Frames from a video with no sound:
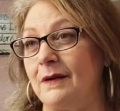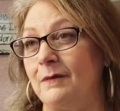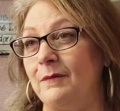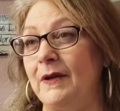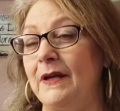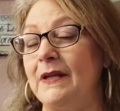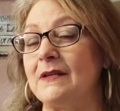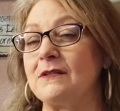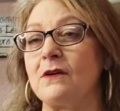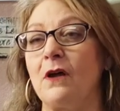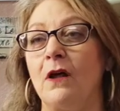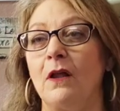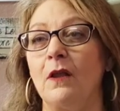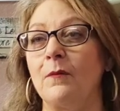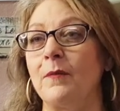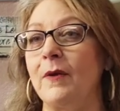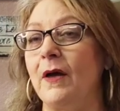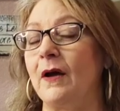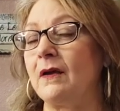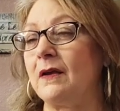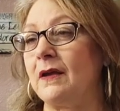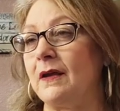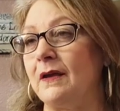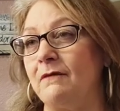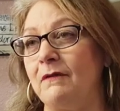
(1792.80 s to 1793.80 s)
I mean, it's all
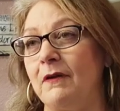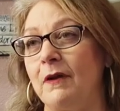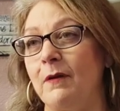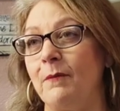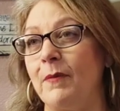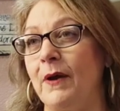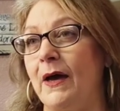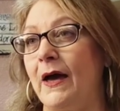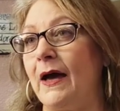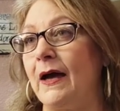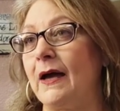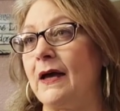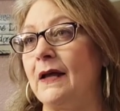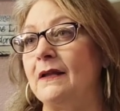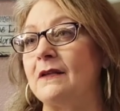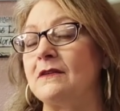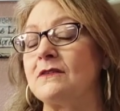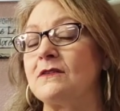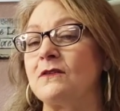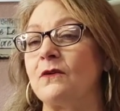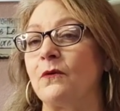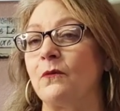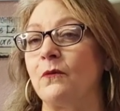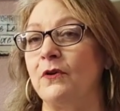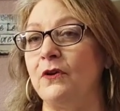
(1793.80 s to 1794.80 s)
about giving back. And
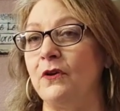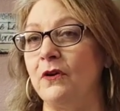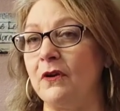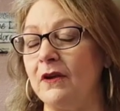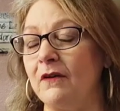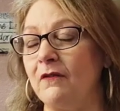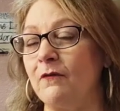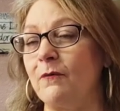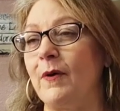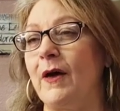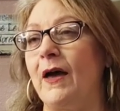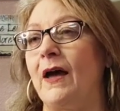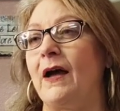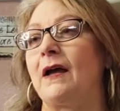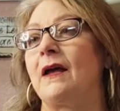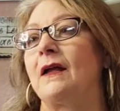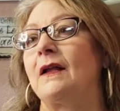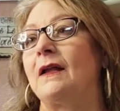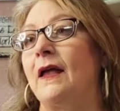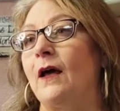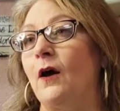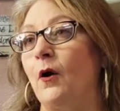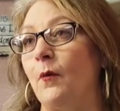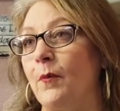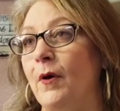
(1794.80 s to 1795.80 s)
so when you give back
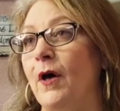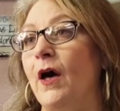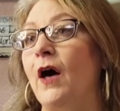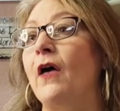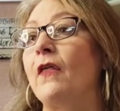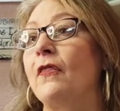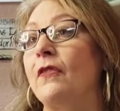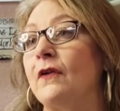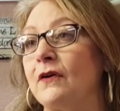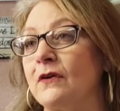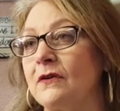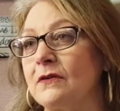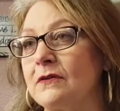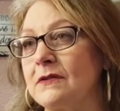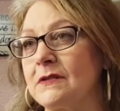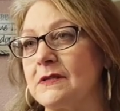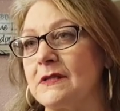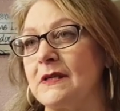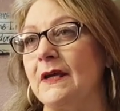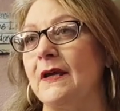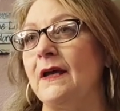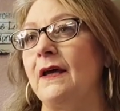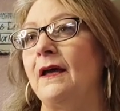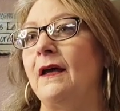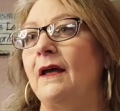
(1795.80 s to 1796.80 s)
and help others,
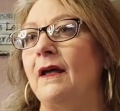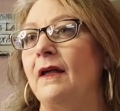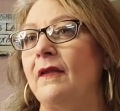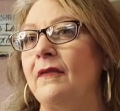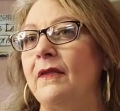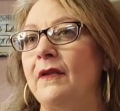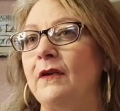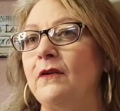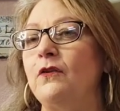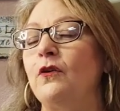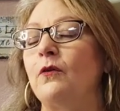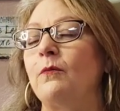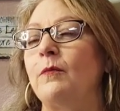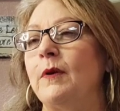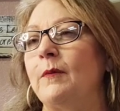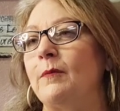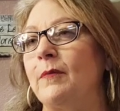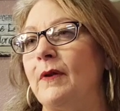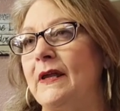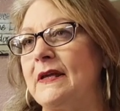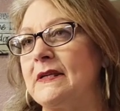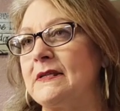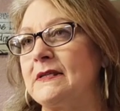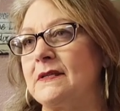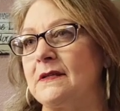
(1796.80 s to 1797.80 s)
then you'll be
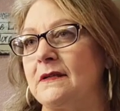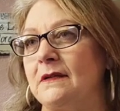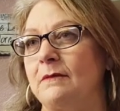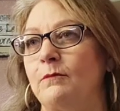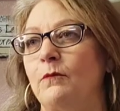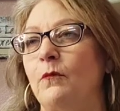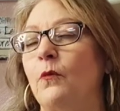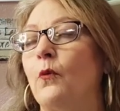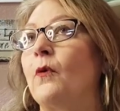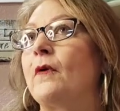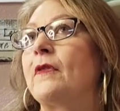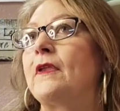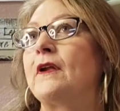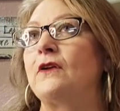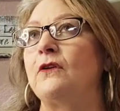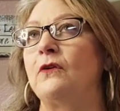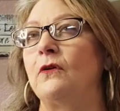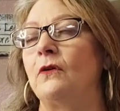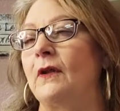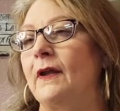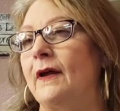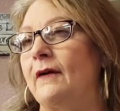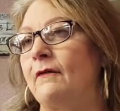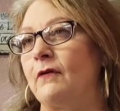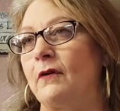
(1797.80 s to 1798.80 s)
blessed more than
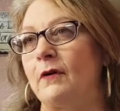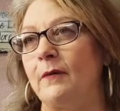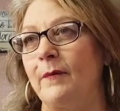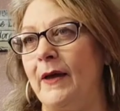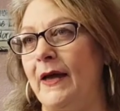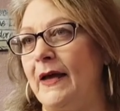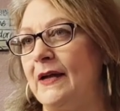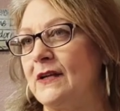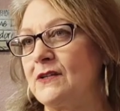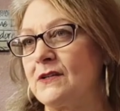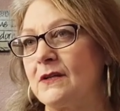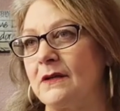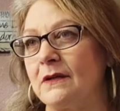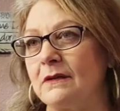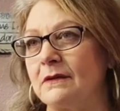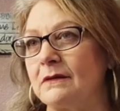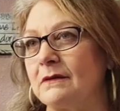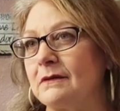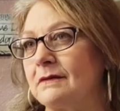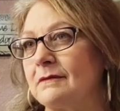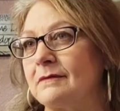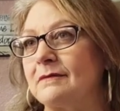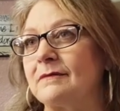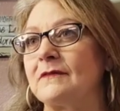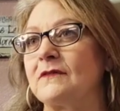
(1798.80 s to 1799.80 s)
you'll ever imagine.
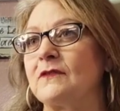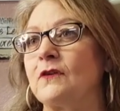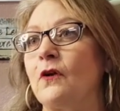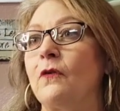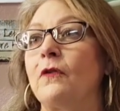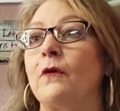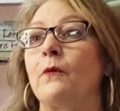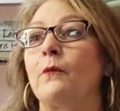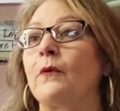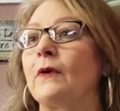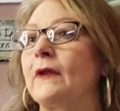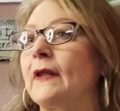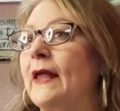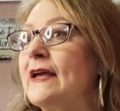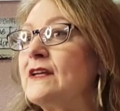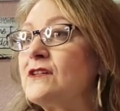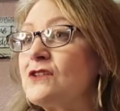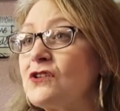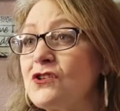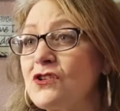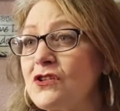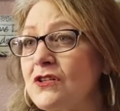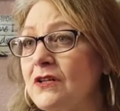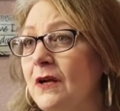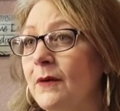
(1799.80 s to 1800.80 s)
So the
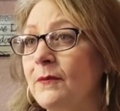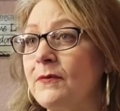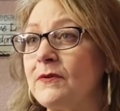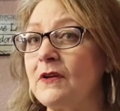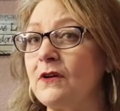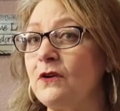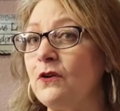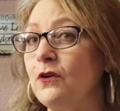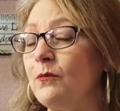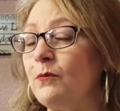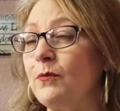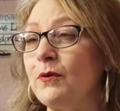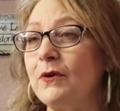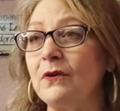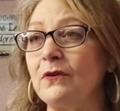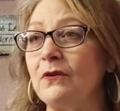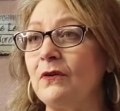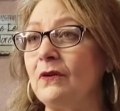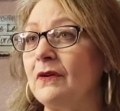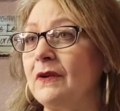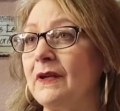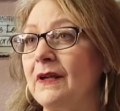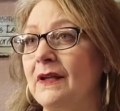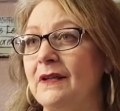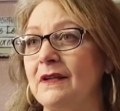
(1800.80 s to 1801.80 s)
relationships that you
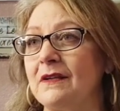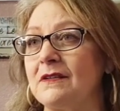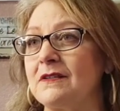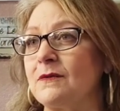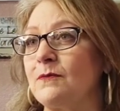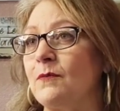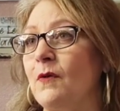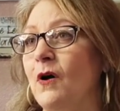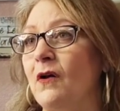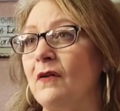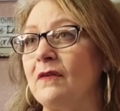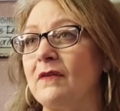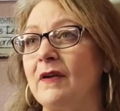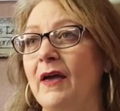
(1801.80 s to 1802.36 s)
build in this small